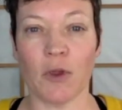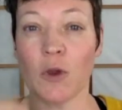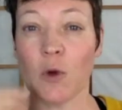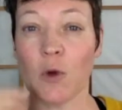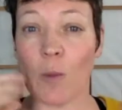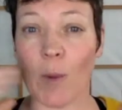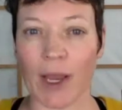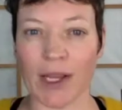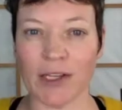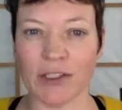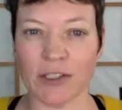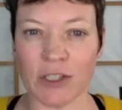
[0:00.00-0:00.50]

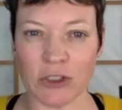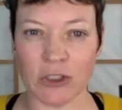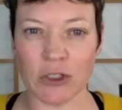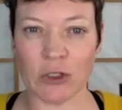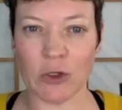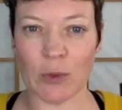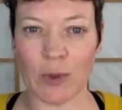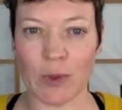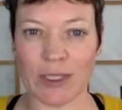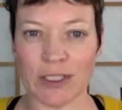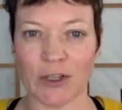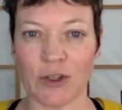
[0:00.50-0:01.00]
you wait to
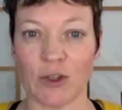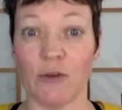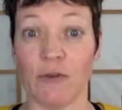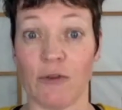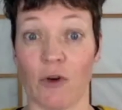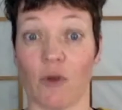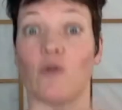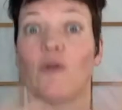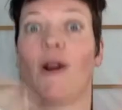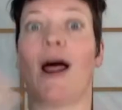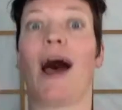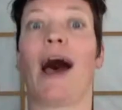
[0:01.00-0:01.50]
do until you've
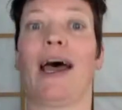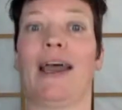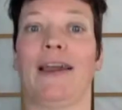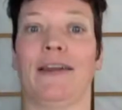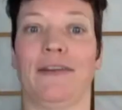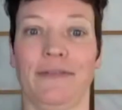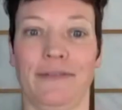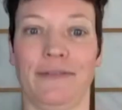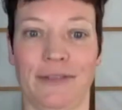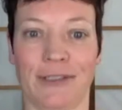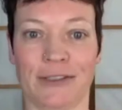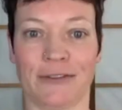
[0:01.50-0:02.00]

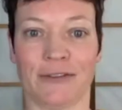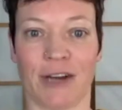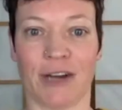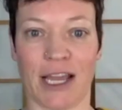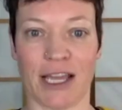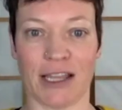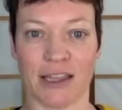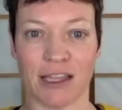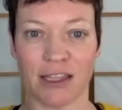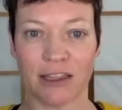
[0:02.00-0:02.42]
arrived, right?